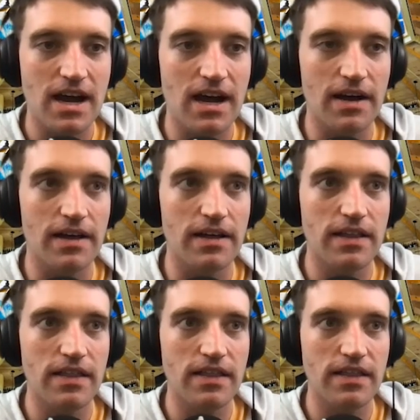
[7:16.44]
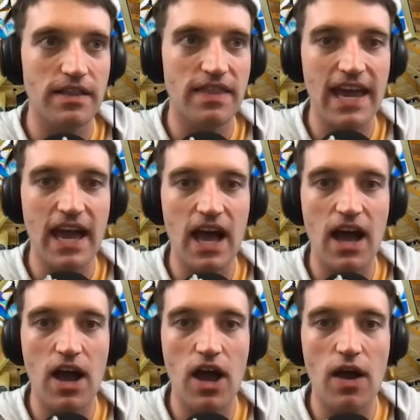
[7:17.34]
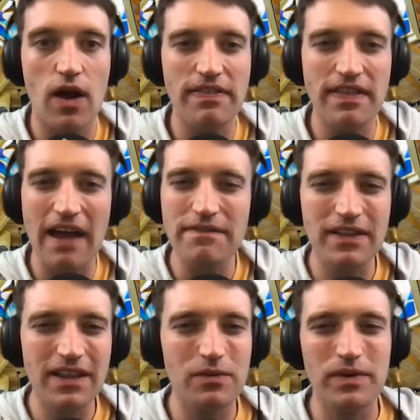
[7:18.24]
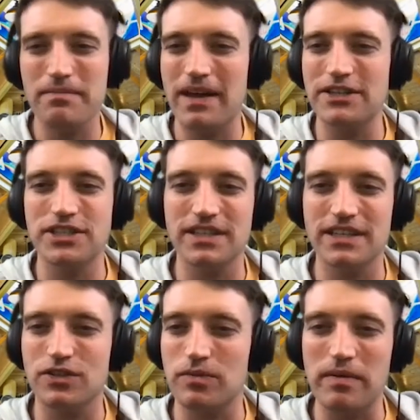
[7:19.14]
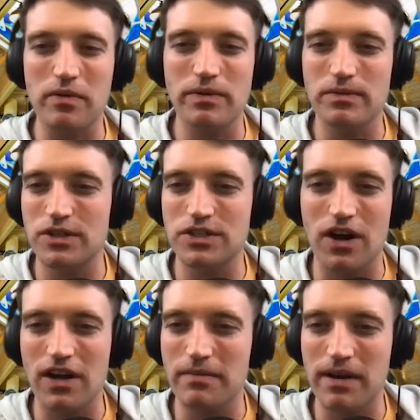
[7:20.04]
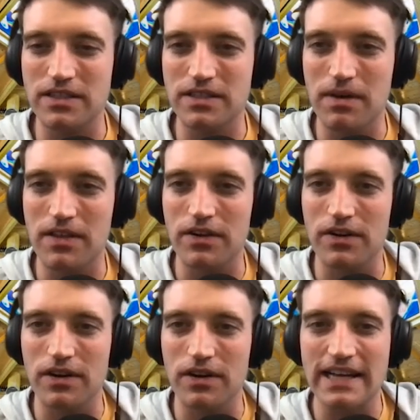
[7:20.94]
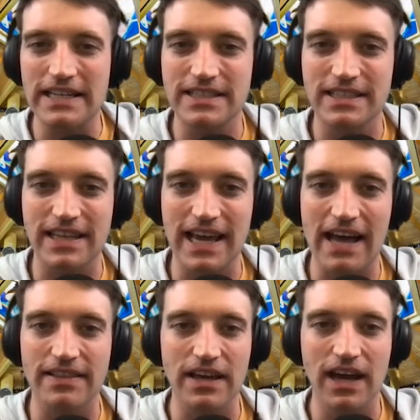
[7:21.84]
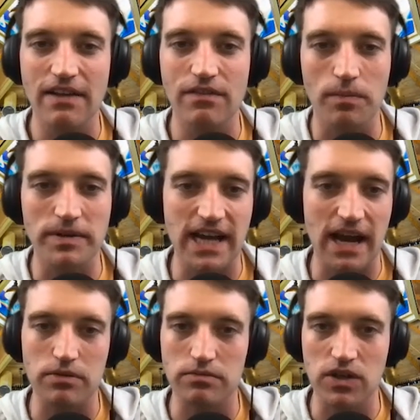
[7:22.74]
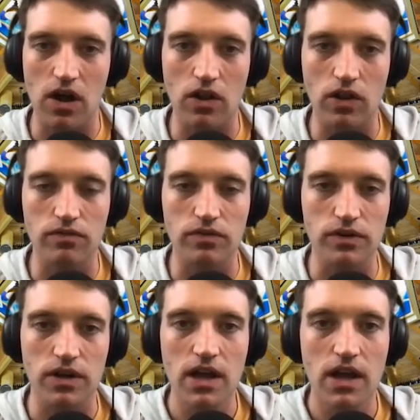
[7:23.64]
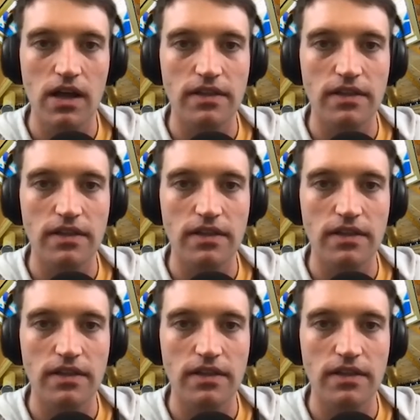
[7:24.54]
Uh, they I, th- I, feel like we mentioned this, or maybe we were just talking about some other ideas that they had. They kind of opened tap rooms all over